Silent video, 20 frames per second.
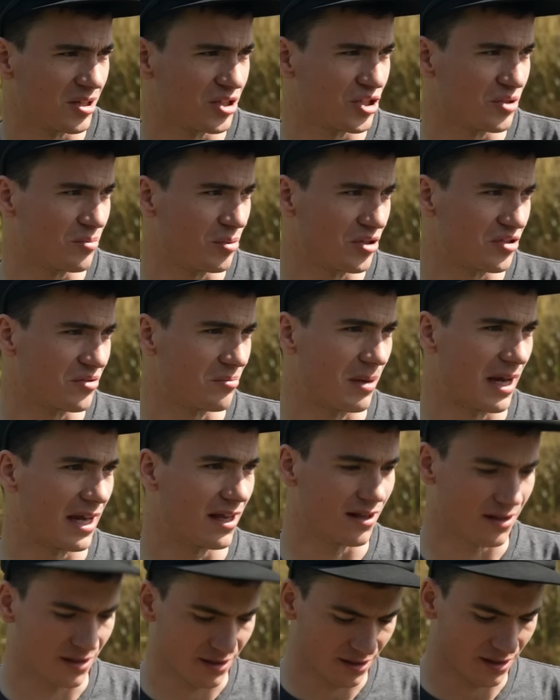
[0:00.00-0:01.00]
to just put some
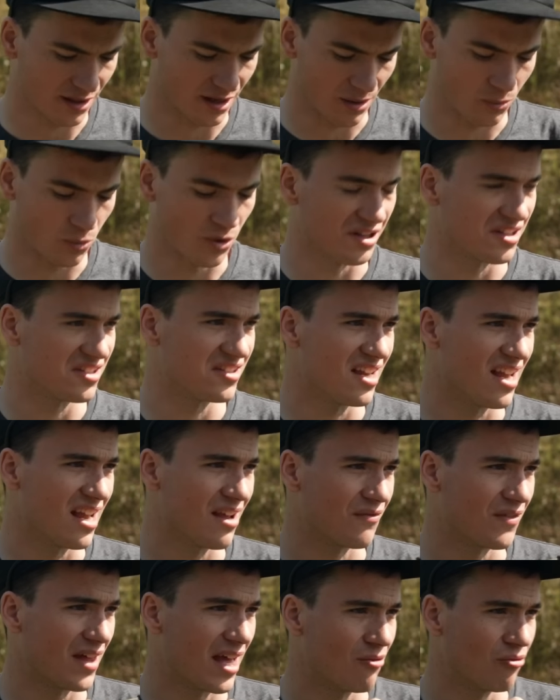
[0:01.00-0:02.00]
bait in. I want to see
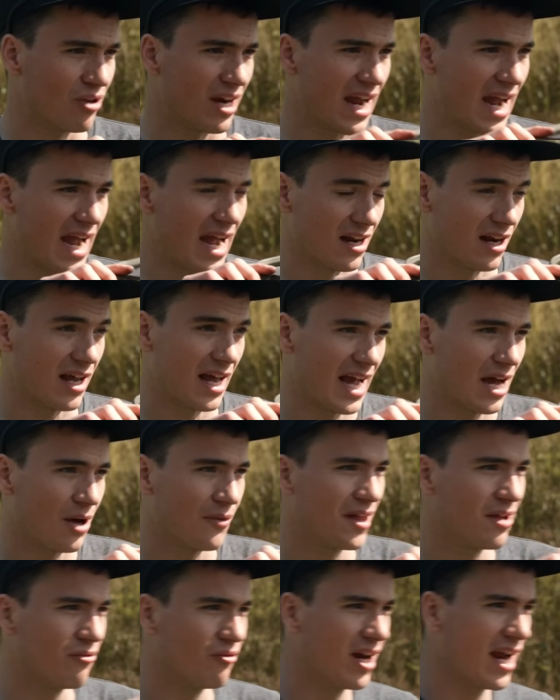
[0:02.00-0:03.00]
if they react, like how
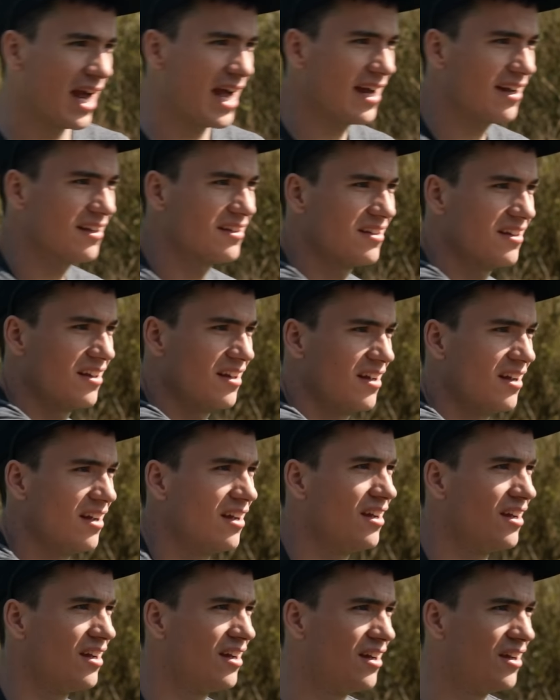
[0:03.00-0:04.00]
they react
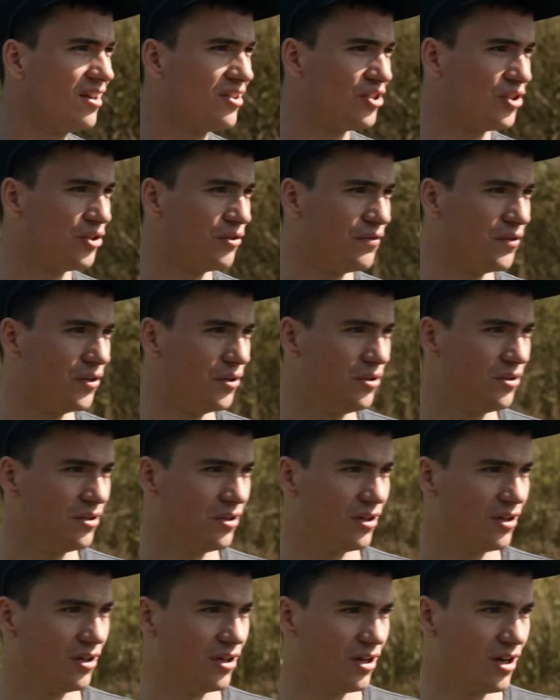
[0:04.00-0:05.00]
to the food.
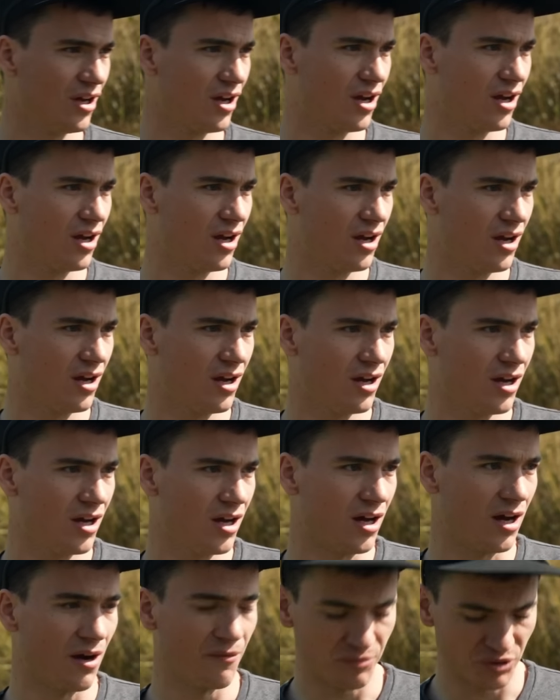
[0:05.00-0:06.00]

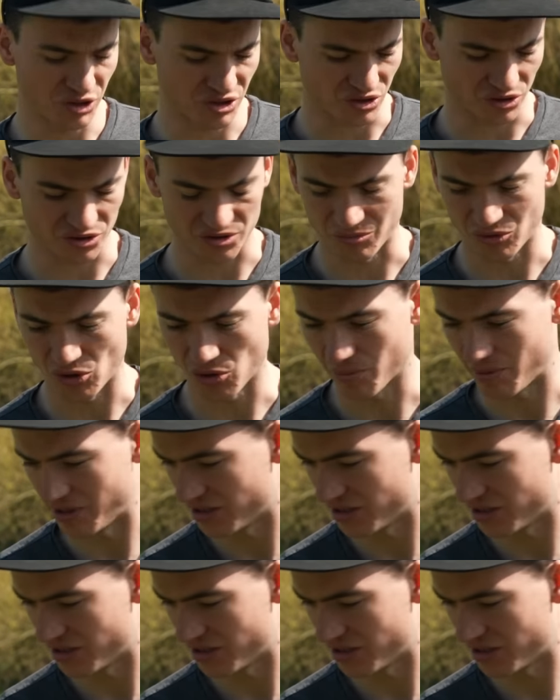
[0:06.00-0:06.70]
I've just got some dog